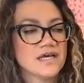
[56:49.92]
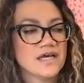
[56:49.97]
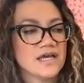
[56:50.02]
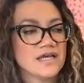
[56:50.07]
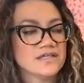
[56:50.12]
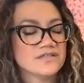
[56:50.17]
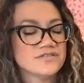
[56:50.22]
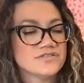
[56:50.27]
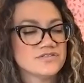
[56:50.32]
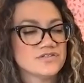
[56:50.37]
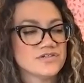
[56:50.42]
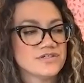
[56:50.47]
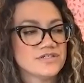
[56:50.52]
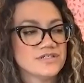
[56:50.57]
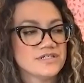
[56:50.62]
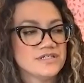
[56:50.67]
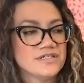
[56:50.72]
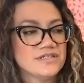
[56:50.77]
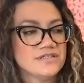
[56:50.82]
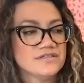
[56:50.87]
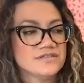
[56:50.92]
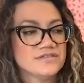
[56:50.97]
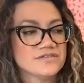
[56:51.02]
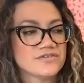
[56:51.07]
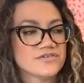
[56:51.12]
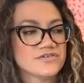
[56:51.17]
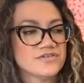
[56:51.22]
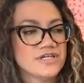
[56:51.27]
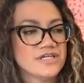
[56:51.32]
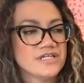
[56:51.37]
I started
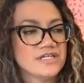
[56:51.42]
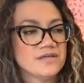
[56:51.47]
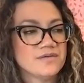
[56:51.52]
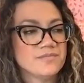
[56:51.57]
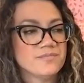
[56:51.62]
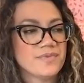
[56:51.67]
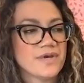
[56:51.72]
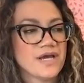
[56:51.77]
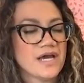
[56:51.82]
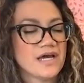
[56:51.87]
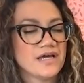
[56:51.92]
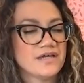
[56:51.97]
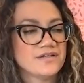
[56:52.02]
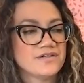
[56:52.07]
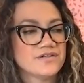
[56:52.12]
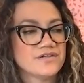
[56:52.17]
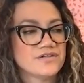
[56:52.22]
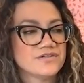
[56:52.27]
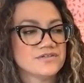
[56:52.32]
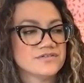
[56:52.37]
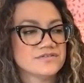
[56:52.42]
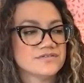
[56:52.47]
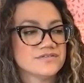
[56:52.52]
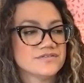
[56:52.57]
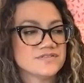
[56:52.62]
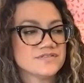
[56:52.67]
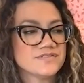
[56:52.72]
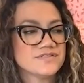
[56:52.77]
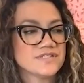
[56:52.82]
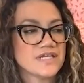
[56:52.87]
creating
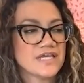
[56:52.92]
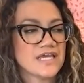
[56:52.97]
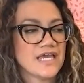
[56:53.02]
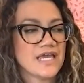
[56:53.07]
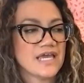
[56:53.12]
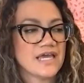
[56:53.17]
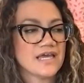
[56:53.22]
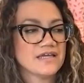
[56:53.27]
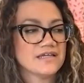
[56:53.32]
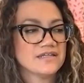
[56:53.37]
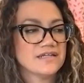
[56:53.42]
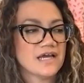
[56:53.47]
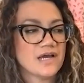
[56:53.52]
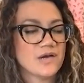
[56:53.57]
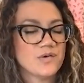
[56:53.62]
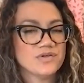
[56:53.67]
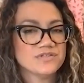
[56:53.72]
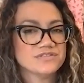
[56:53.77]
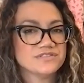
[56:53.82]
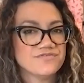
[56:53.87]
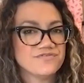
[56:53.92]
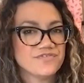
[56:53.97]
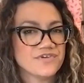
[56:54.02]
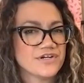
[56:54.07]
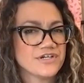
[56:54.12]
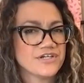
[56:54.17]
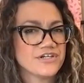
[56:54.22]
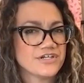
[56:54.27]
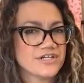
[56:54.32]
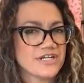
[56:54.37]
patterns, and I wasn't
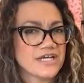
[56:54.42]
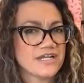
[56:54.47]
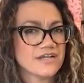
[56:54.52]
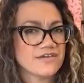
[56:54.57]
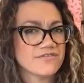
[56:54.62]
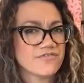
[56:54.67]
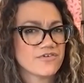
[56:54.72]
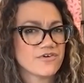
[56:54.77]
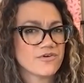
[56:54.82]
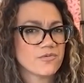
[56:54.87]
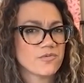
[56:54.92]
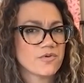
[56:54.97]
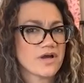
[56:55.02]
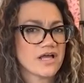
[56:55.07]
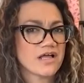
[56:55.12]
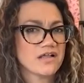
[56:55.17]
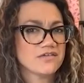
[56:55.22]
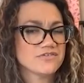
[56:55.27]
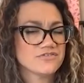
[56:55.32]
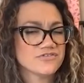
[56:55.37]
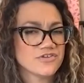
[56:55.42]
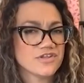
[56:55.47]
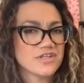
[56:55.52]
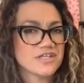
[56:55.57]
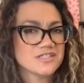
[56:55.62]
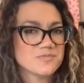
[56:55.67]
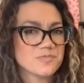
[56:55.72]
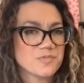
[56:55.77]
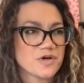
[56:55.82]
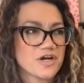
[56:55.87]
very good at it for a while. So
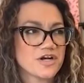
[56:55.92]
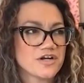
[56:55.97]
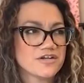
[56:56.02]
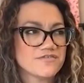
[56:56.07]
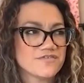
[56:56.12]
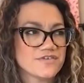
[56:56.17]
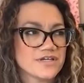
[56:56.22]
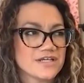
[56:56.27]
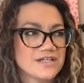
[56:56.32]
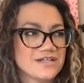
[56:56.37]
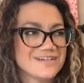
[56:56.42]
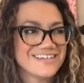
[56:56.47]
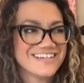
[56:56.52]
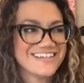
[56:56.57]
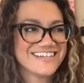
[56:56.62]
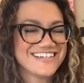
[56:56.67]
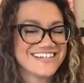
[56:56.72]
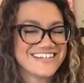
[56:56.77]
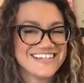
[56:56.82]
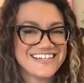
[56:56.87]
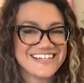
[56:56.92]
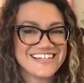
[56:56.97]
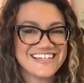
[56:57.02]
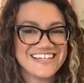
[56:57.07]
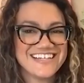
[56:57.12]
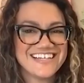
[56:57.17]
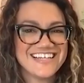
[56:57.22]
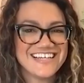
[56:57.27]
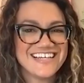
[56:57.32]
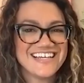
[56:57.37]
that's part of
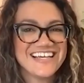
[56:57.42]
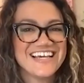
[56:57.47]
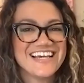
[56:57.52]
it.